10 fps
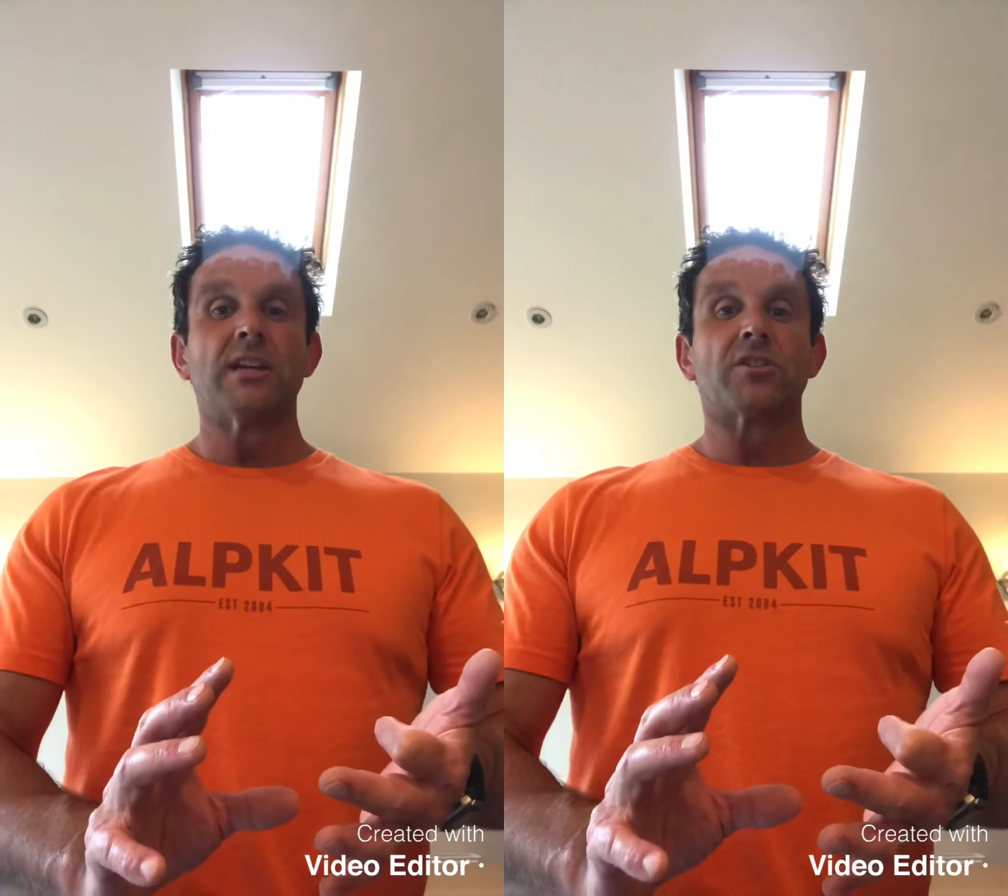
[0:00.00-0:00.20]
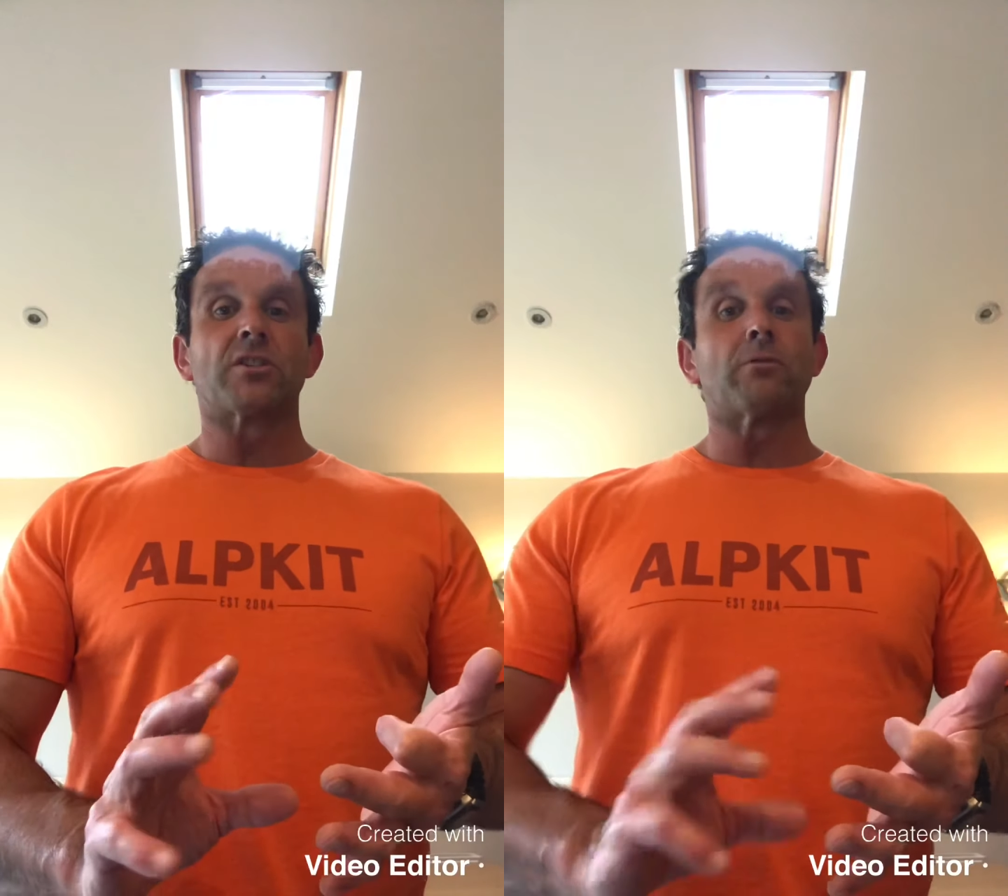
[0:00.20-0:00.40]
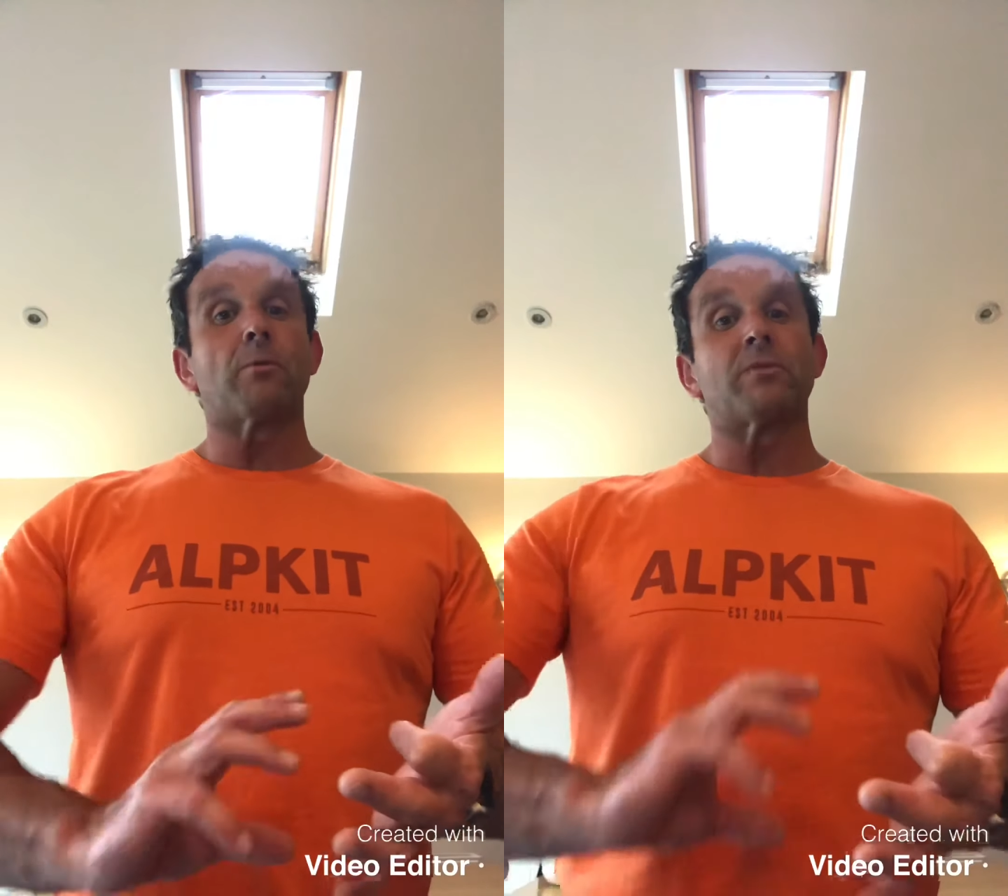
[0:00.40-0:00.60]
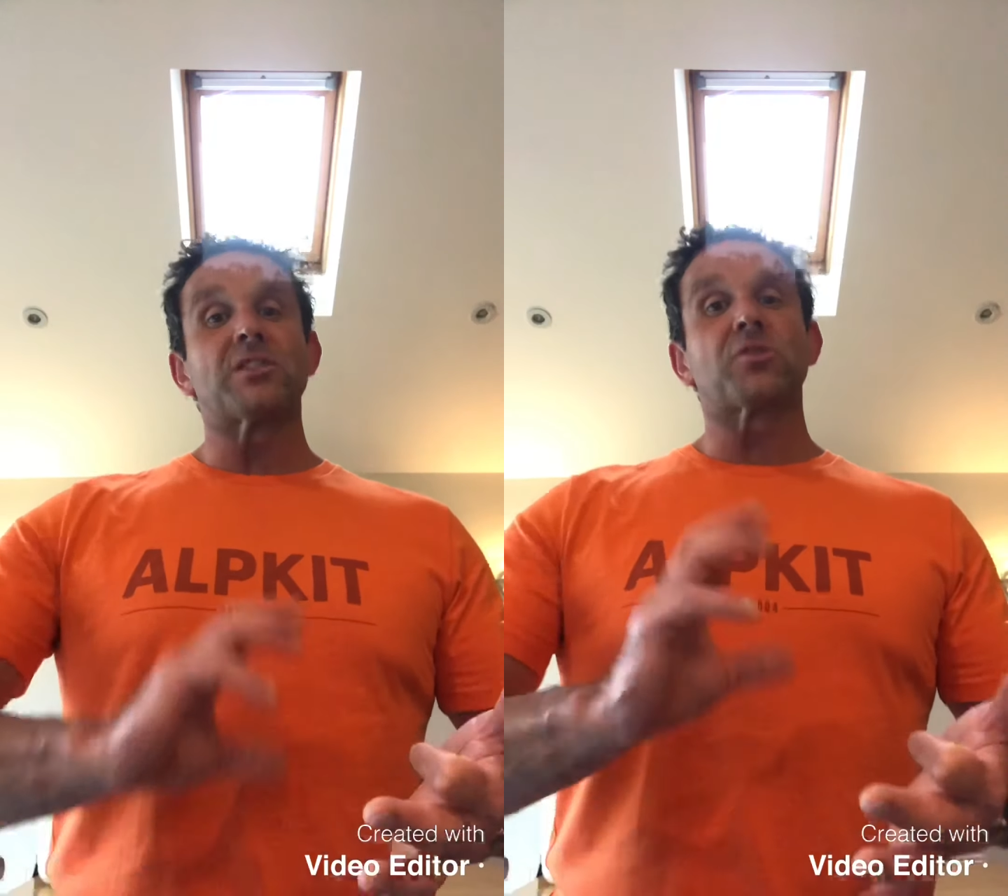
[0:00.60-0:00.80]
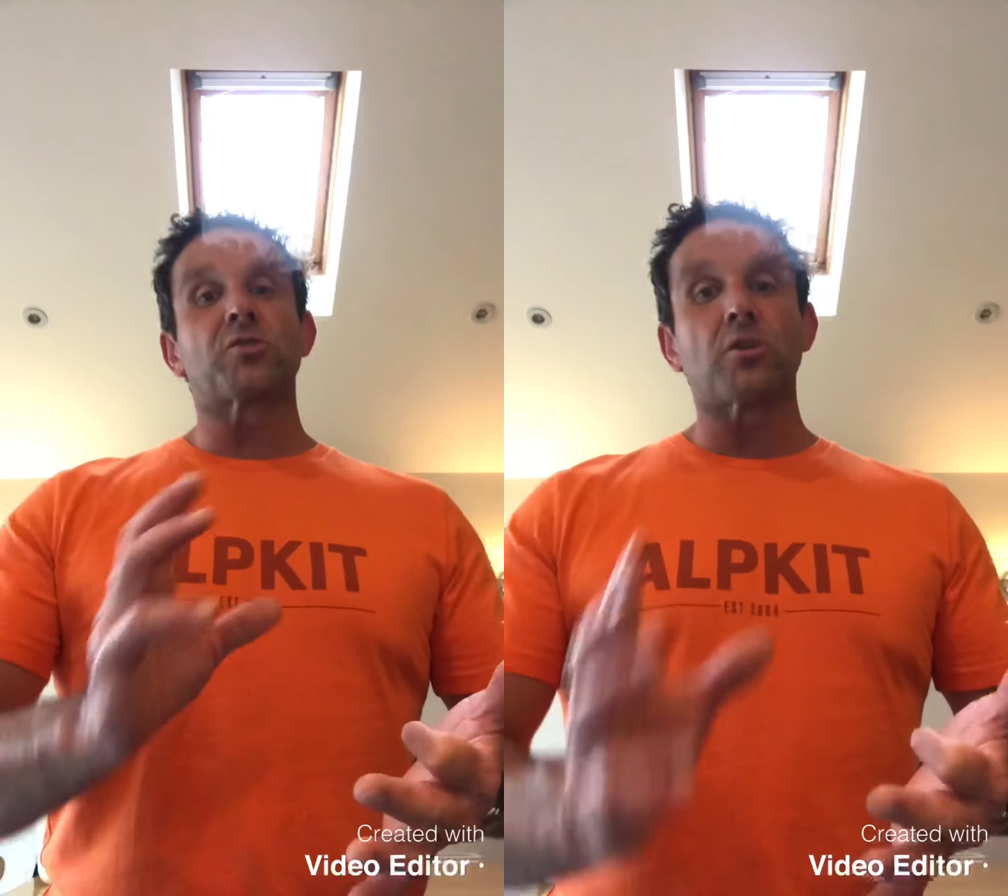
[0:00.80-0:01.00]
so that when we
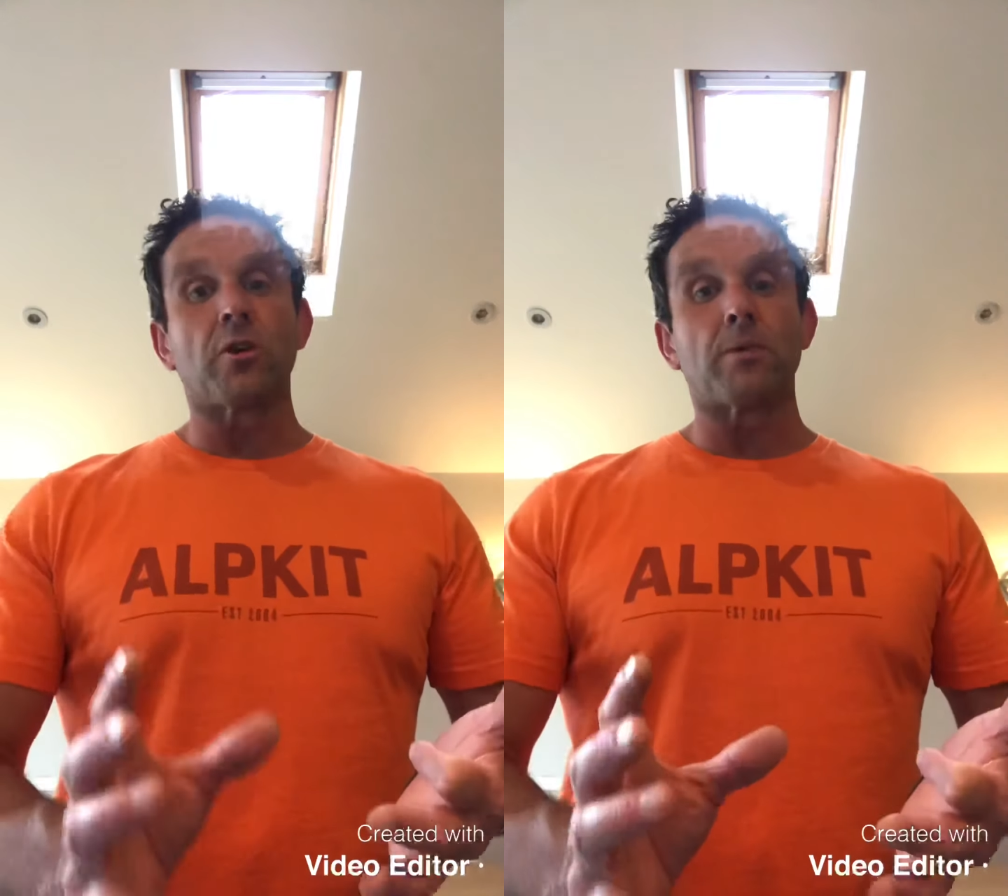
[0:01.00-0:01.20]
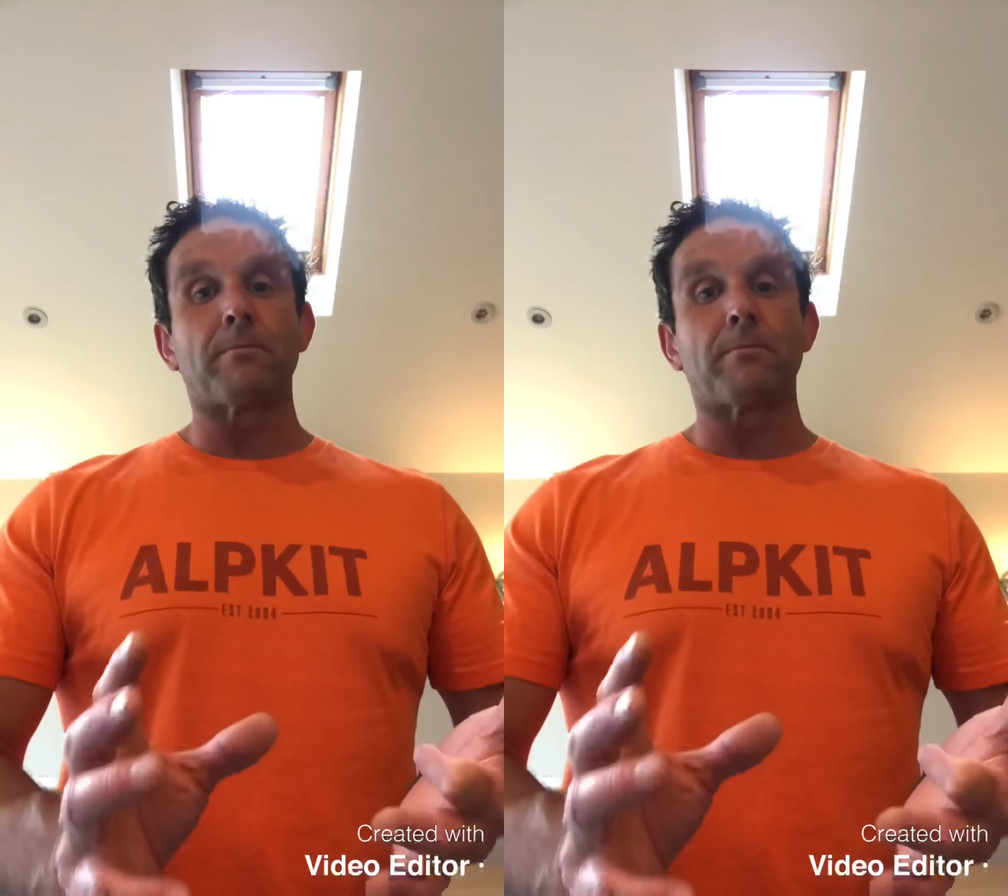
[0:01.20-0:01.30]
start